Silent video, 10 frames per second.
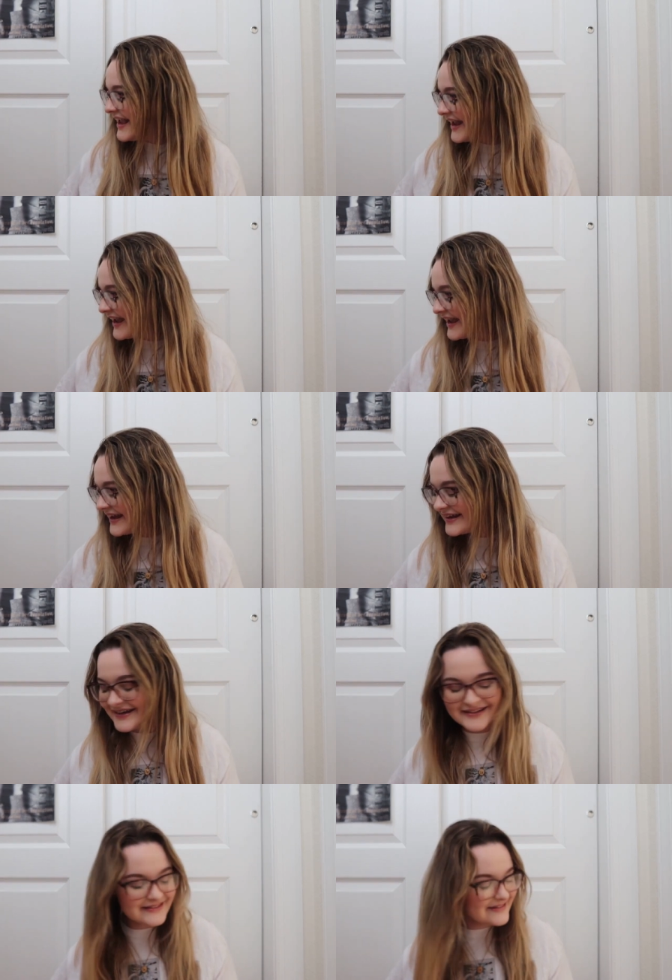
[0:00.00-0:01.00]

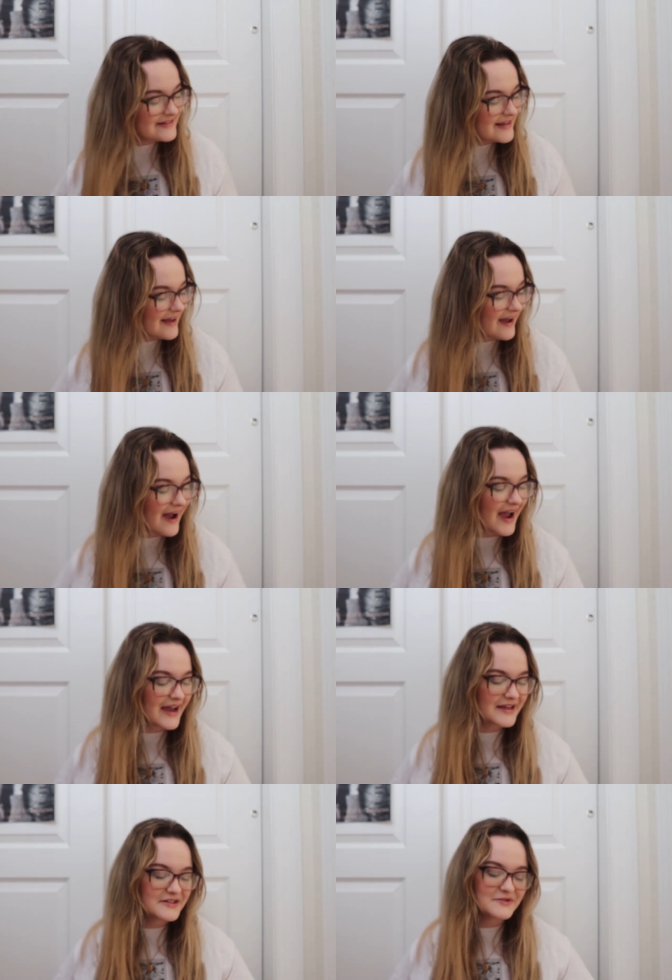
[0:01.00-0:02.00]
And
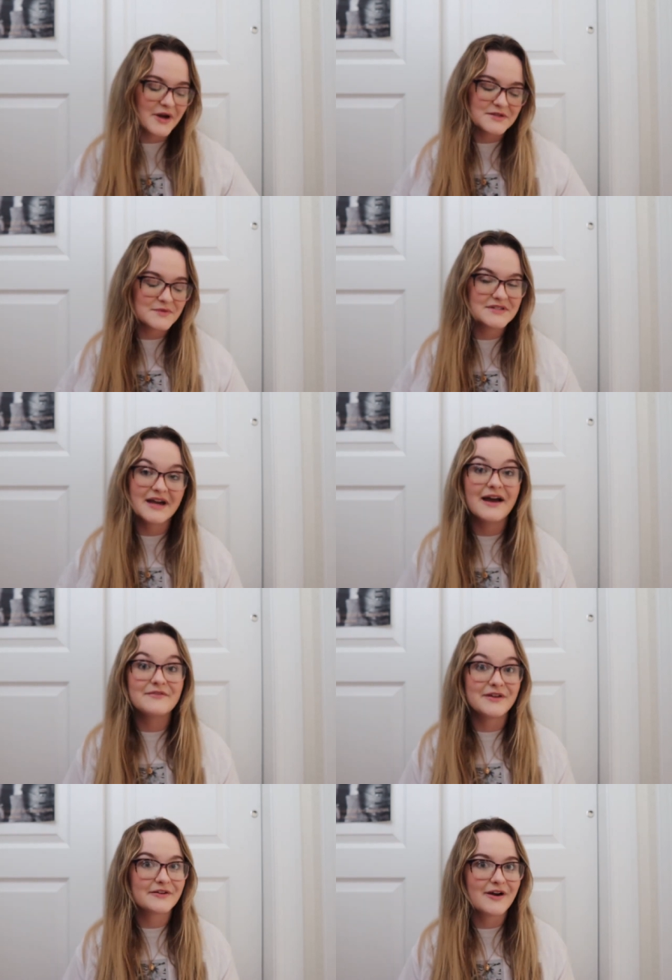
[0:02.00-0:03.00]
I, you guys will see I have
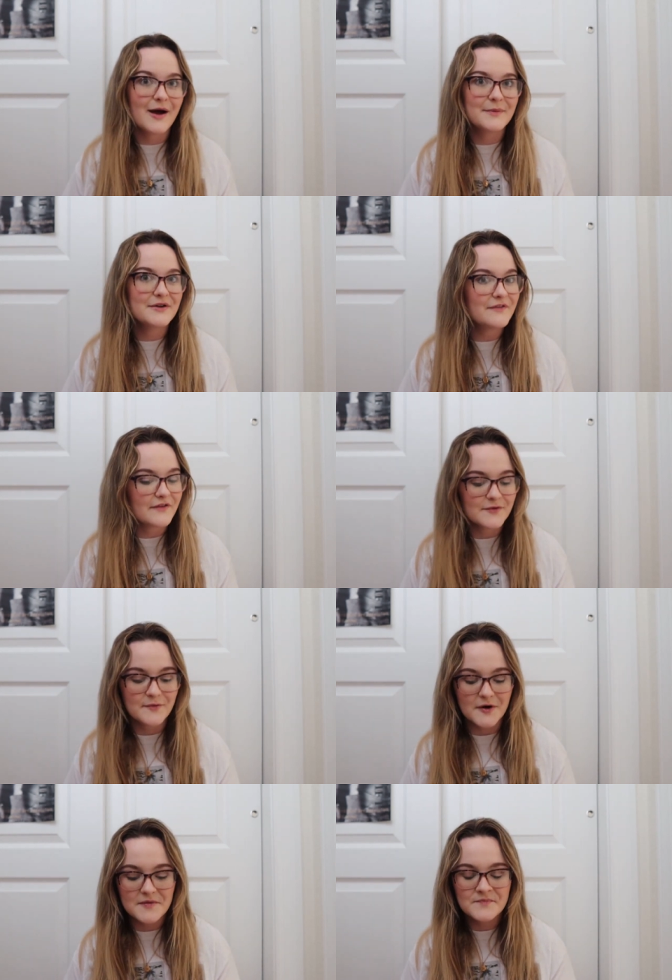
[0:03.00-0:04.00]
another copy of
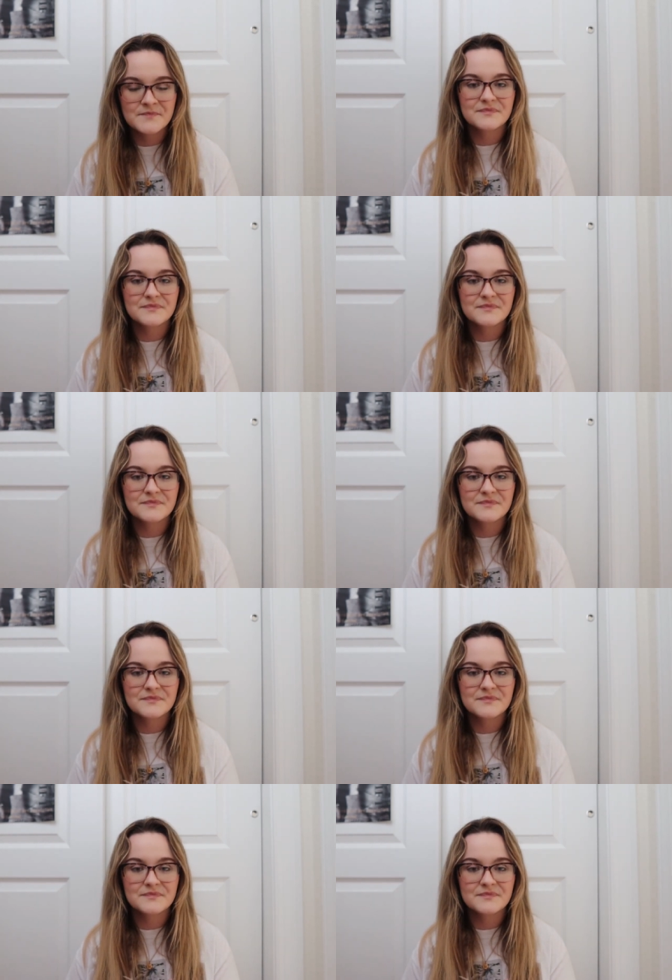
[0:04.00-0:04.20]
Evermore.